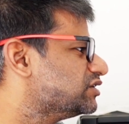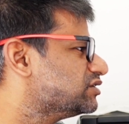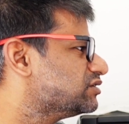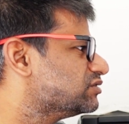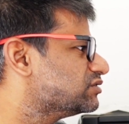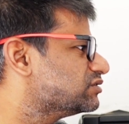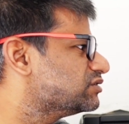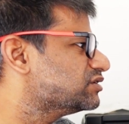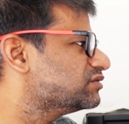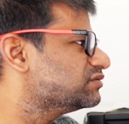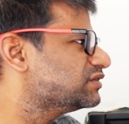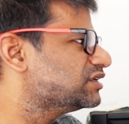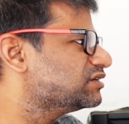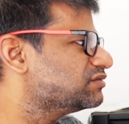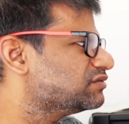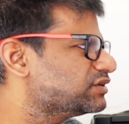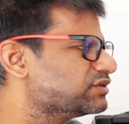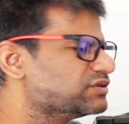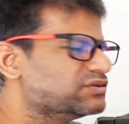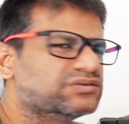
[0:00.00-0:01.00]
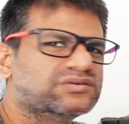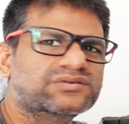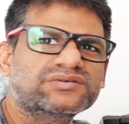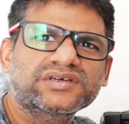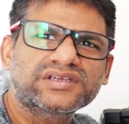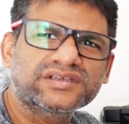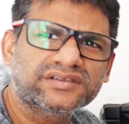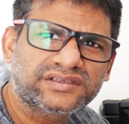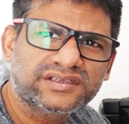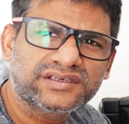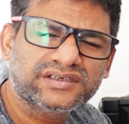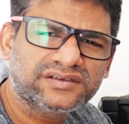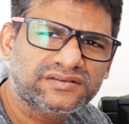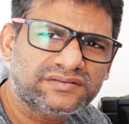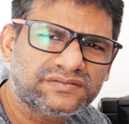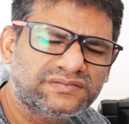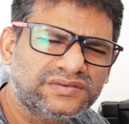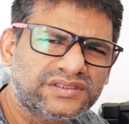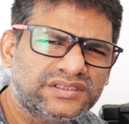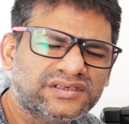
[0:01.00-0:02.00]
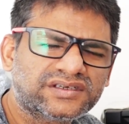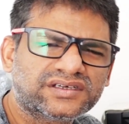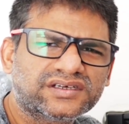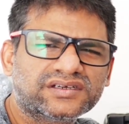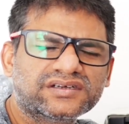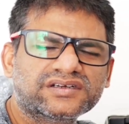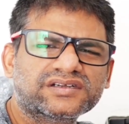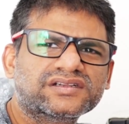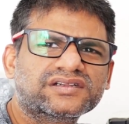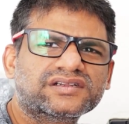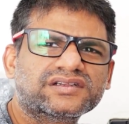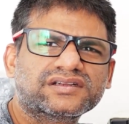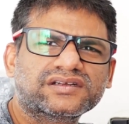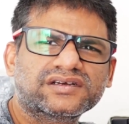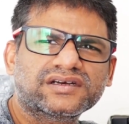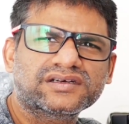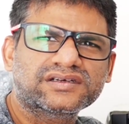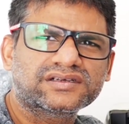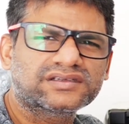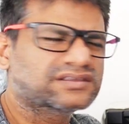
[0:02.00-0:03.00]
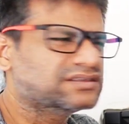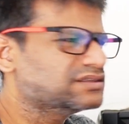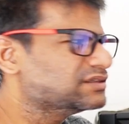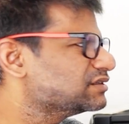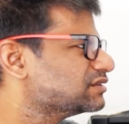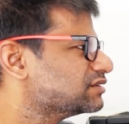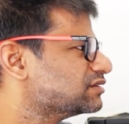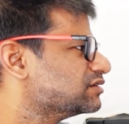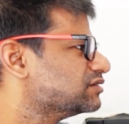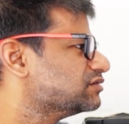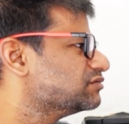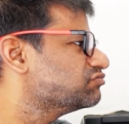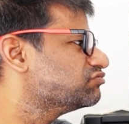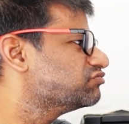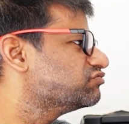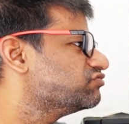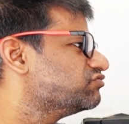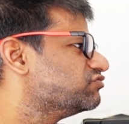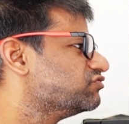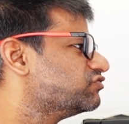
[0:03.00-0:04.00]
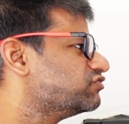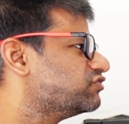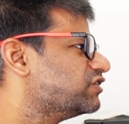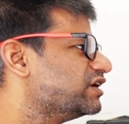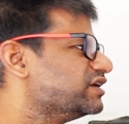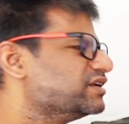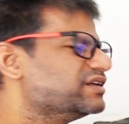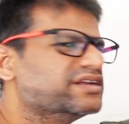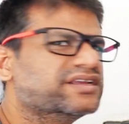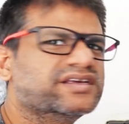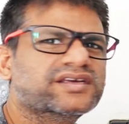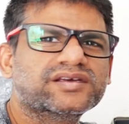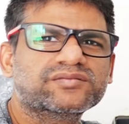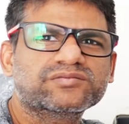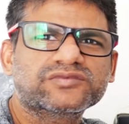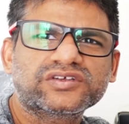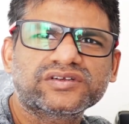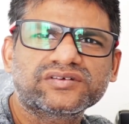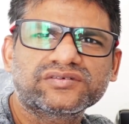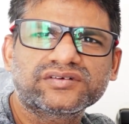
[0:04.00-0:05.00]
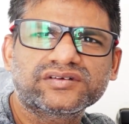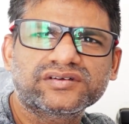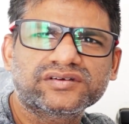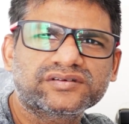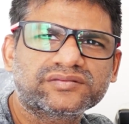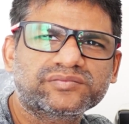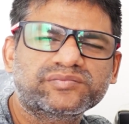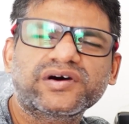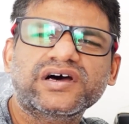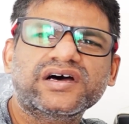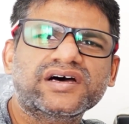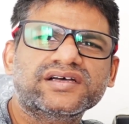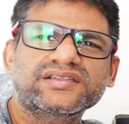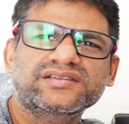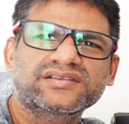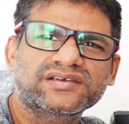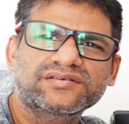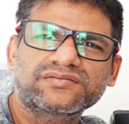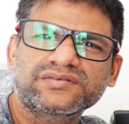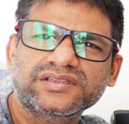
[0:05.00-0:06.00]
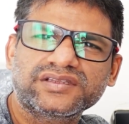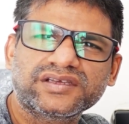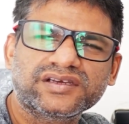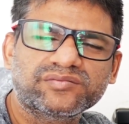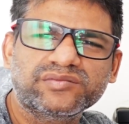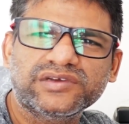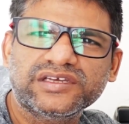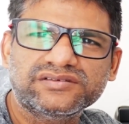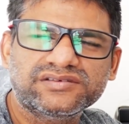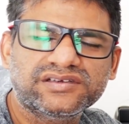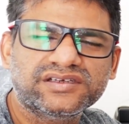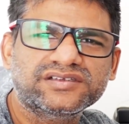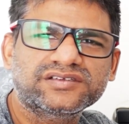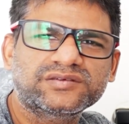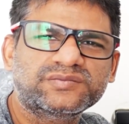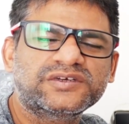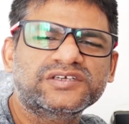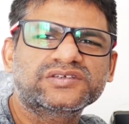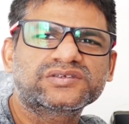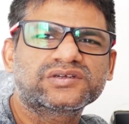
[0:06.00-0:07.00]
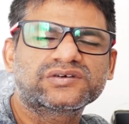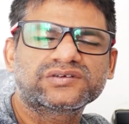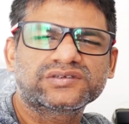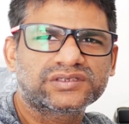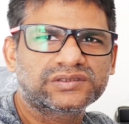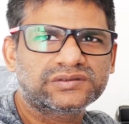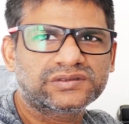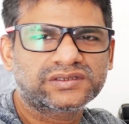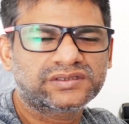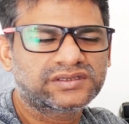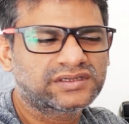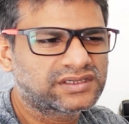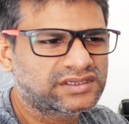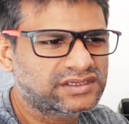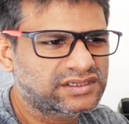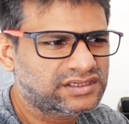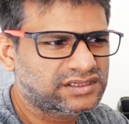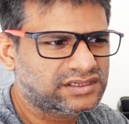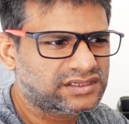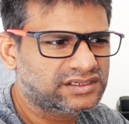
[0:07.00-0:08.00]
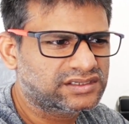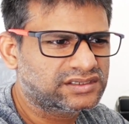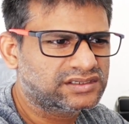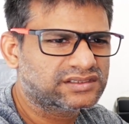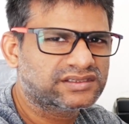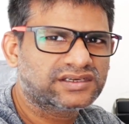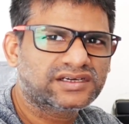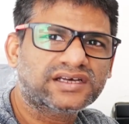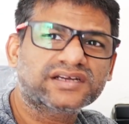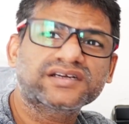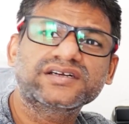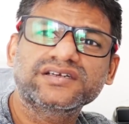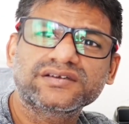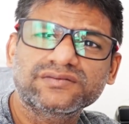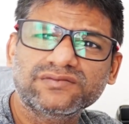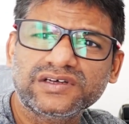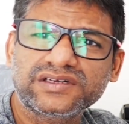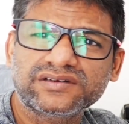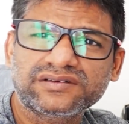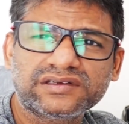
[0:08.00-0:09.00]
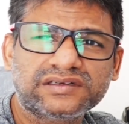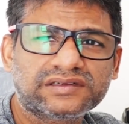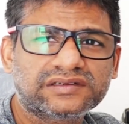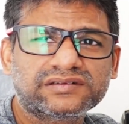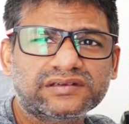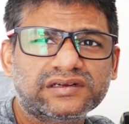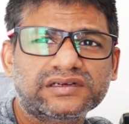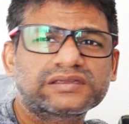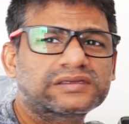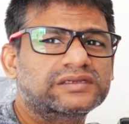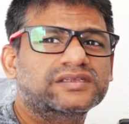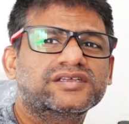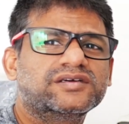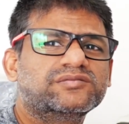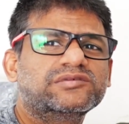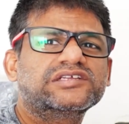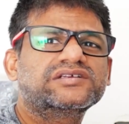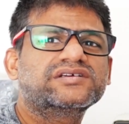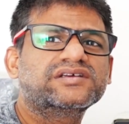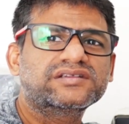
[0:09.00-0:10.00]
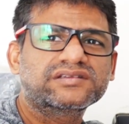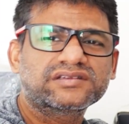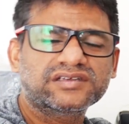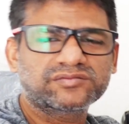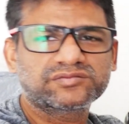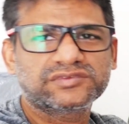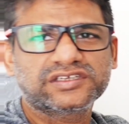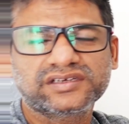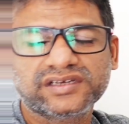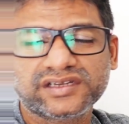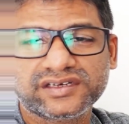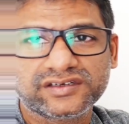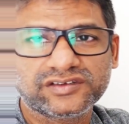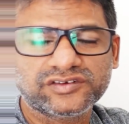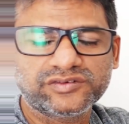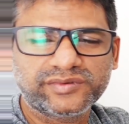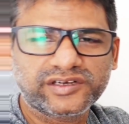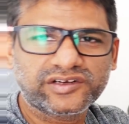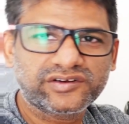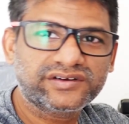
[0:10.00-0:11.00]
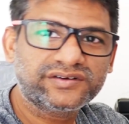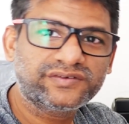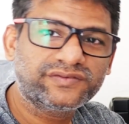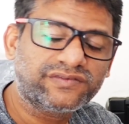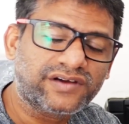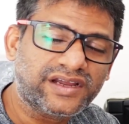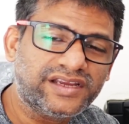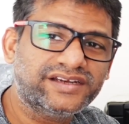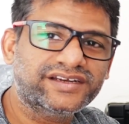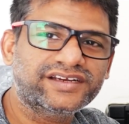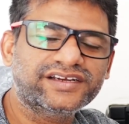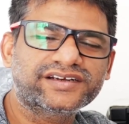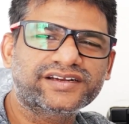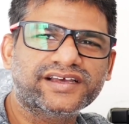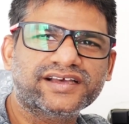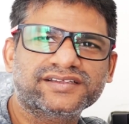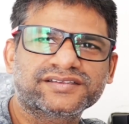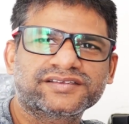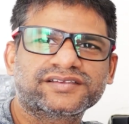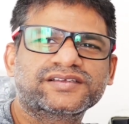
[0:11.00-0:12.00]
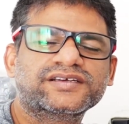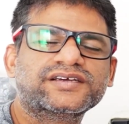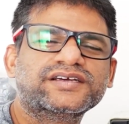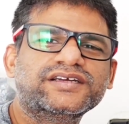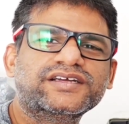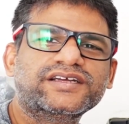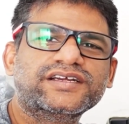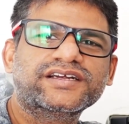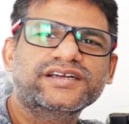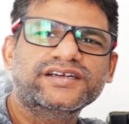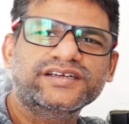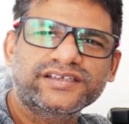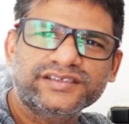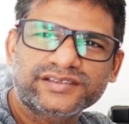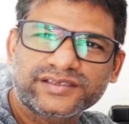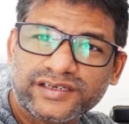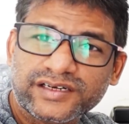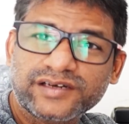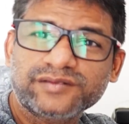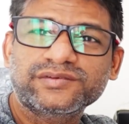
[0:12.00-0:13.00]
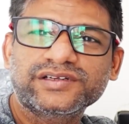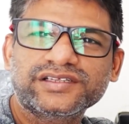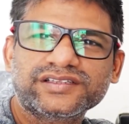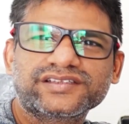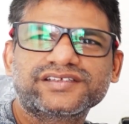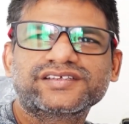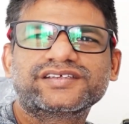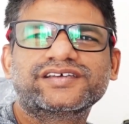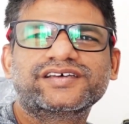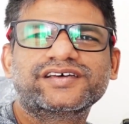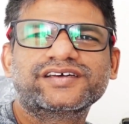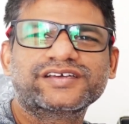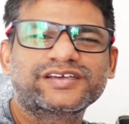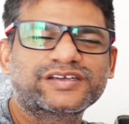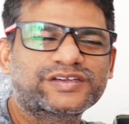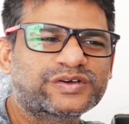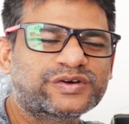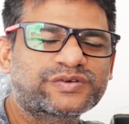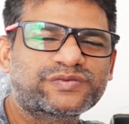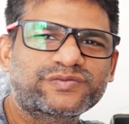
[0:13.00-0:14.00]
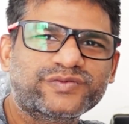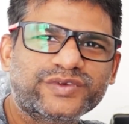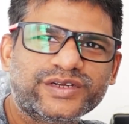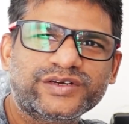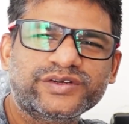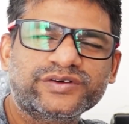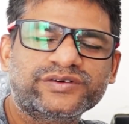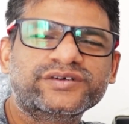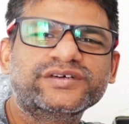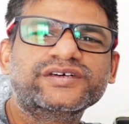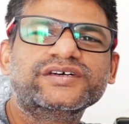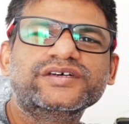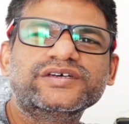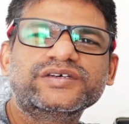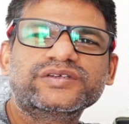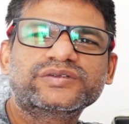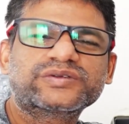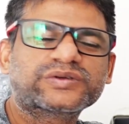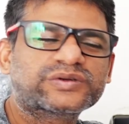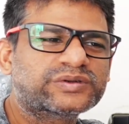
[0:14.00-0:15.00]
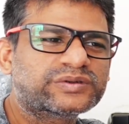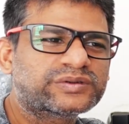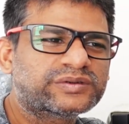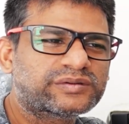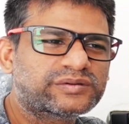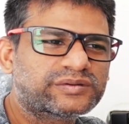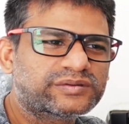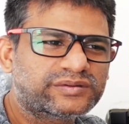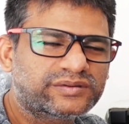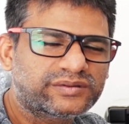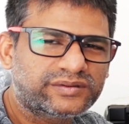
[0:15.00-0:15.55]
please note, whenever you do anything with the kernel, these file names and paths, everything may change based on your the current version. Suddenly they may change something and you may not find it as described in this, you know, video. So